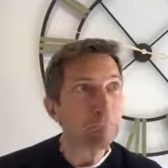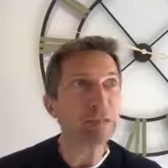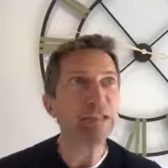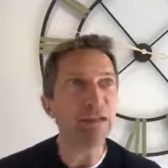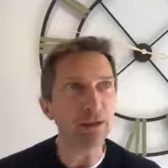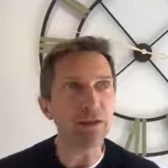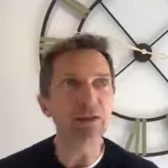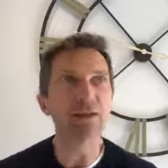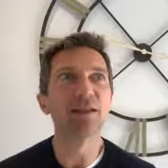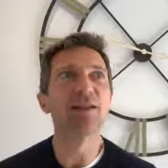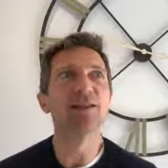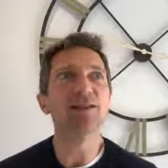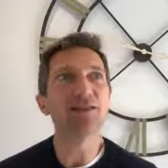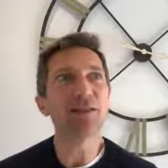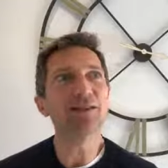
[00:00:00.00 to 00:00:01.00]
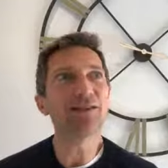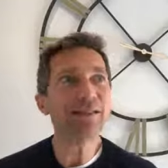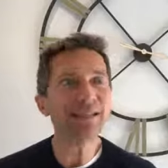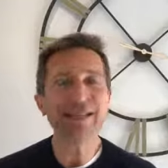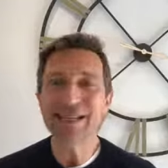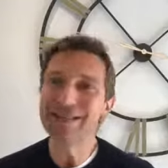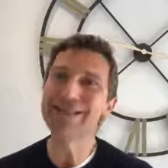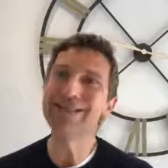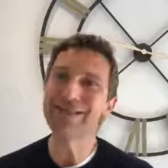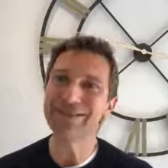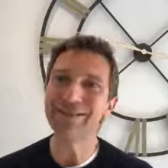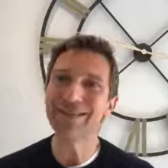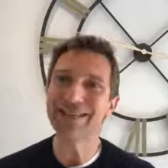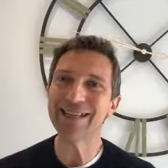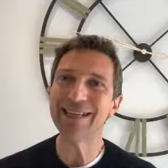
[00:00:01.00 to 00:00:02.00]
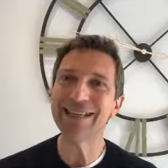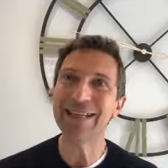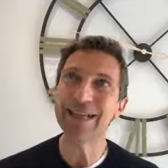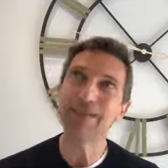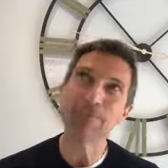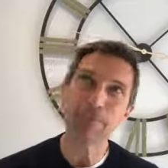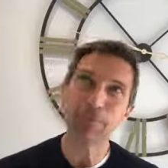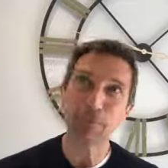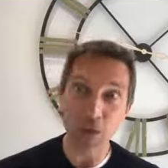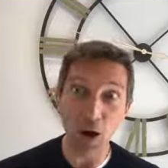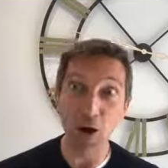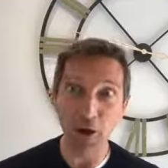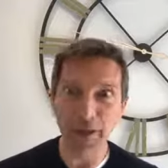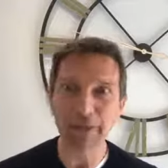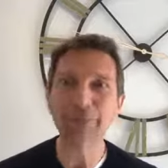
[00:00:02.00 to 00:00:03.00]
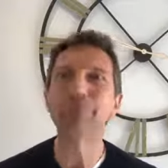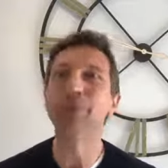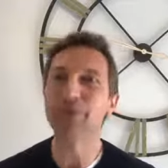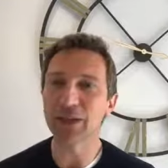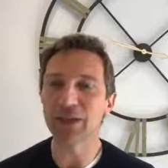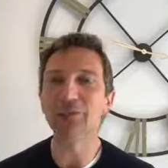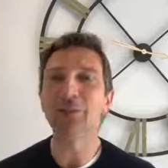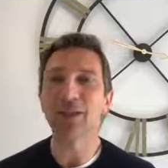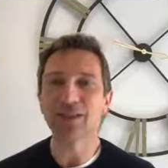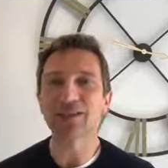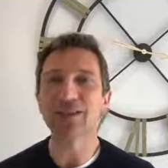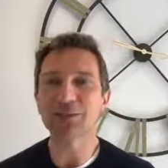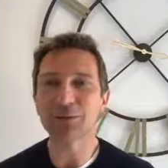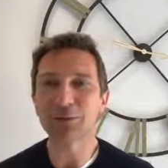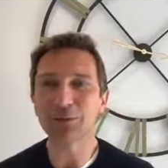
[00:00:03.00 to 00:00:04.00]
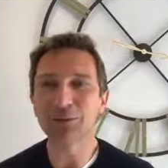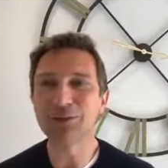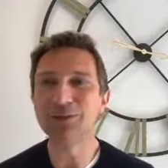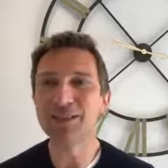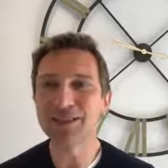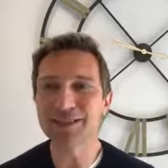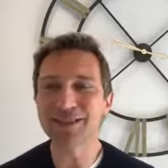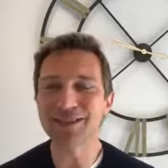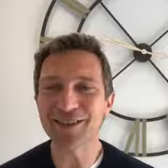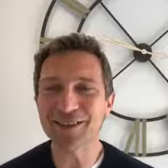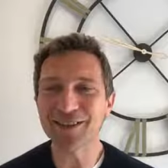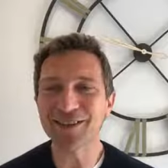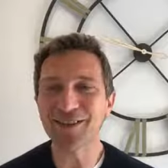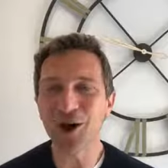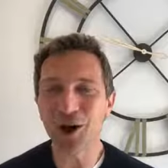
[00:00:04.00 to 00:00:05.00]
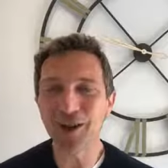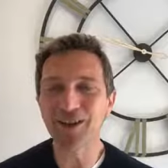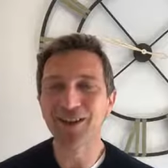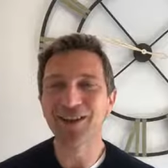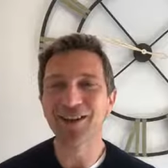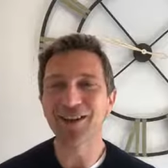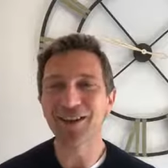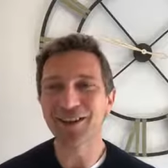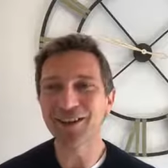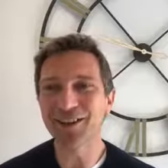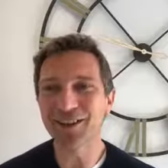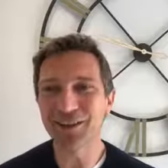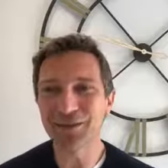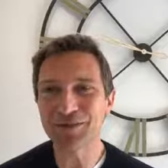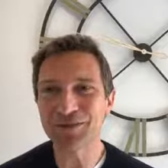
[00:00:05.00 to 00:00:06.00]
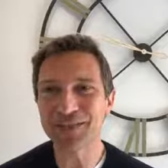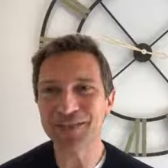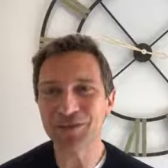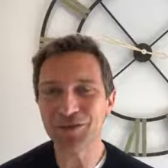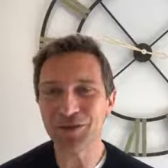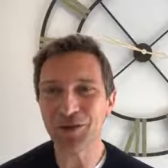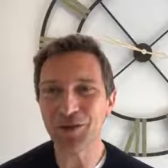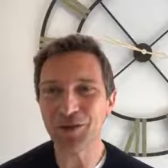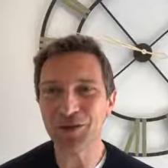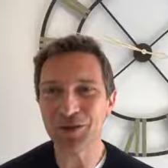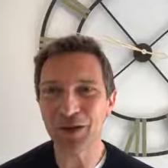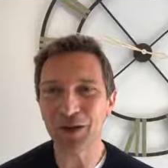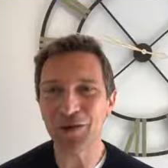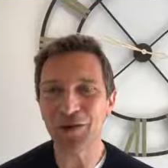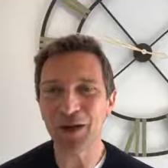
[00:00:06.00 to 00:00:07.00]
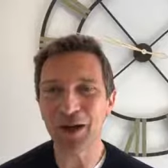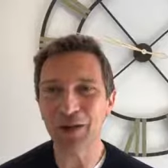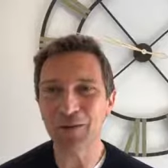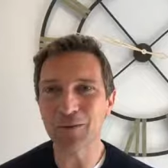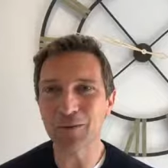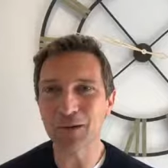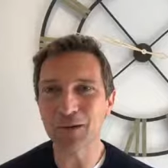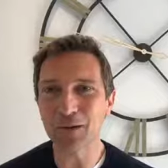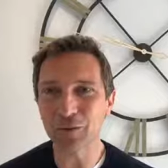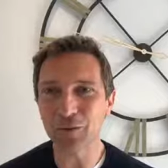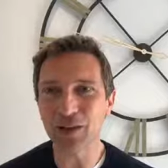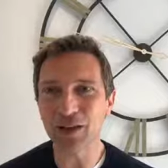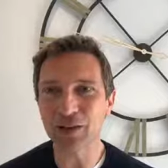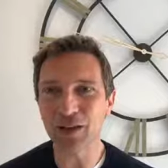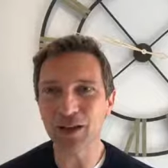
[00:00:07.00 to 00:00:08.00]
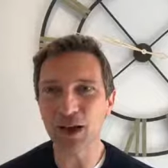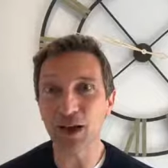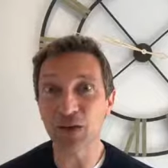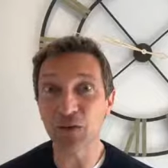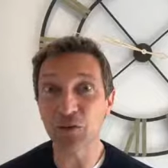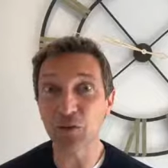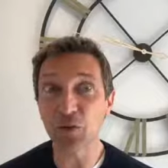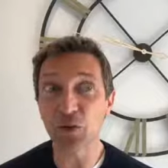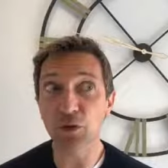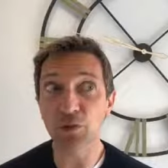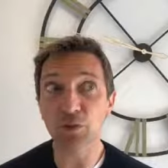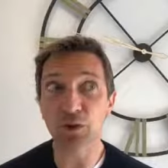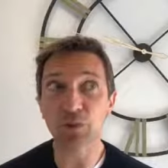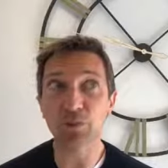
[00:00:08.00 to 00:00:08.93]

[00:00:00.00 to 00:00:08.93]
1999. Yep, that's when it was, 1999, kind of seeing the tomb of the diver and loving the kind of the